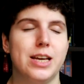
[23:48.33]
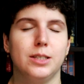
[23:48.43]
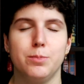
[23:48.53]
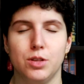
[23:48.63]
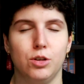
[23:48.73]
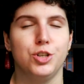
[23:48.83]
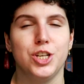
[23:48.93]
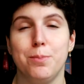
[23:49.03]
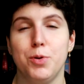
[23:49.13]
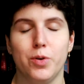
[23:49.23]
It's a
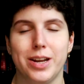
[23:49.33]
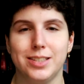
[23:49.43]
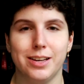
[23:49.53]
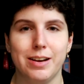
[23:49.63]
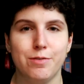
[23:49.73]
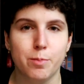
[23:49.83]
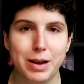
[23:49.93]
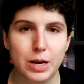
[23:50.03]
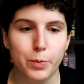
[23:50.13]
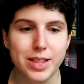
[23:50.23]
mythology I'm not necessarily
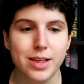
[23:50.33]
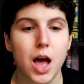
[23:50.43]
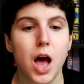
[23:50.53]
familiar with,